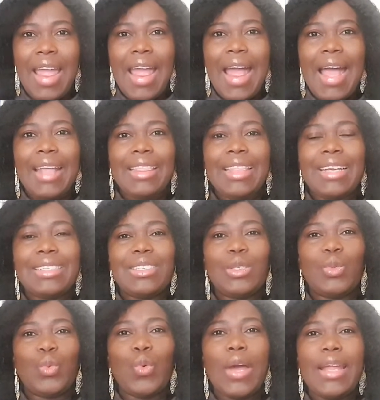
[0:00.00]
And that
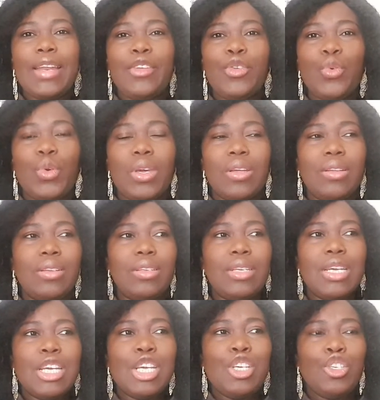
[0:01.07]
is when you can
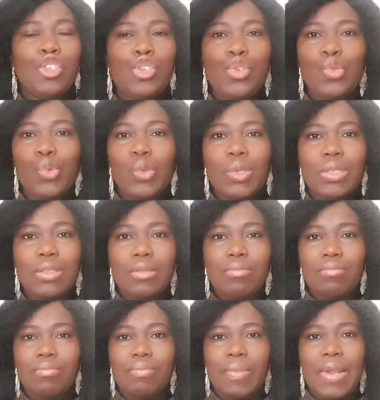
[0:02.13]
use
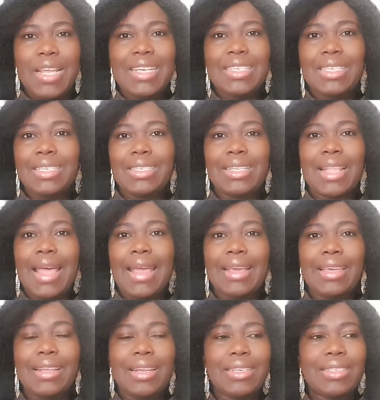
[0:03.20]
places
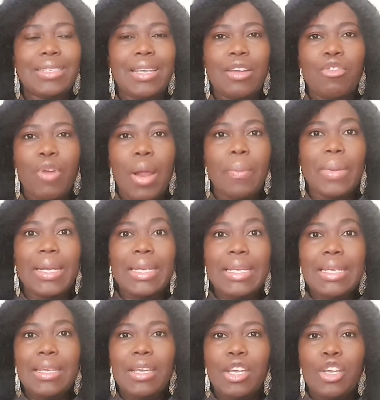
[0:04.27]
like, let's say,
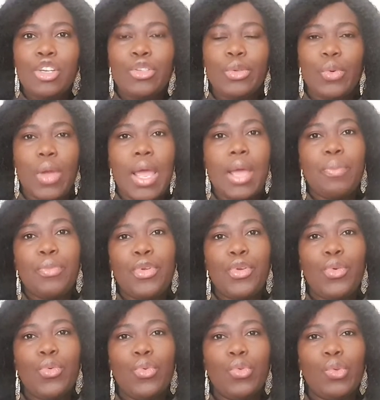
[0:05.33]
Grammarly to help
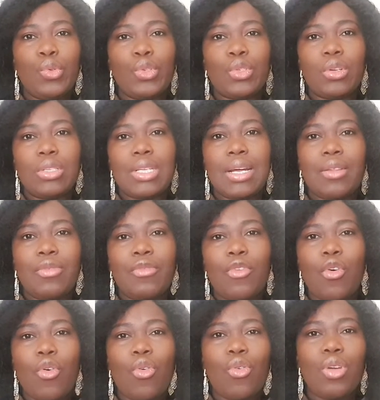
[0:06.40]
you sort out
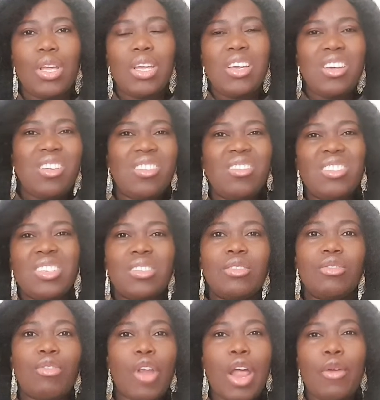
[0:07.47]
for, just
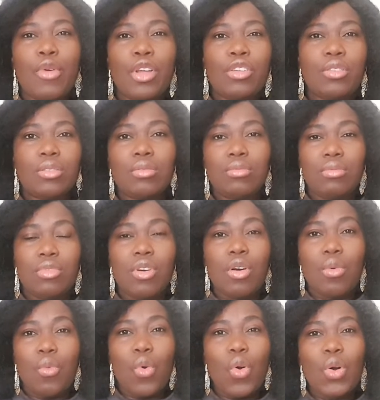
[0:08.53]
to rearrange
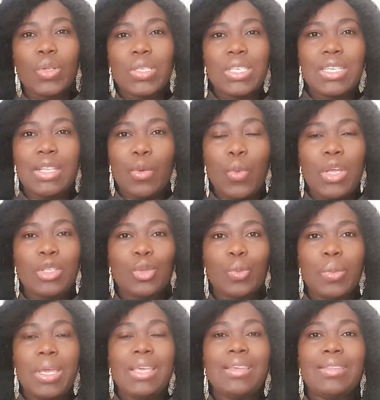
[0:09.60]
your words in a way to
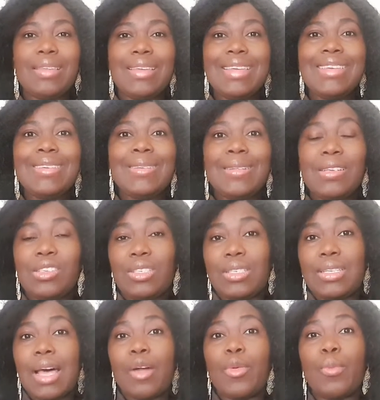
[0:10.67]
make the English
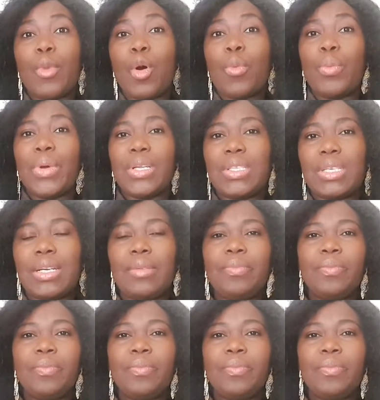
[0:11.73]
sound more better.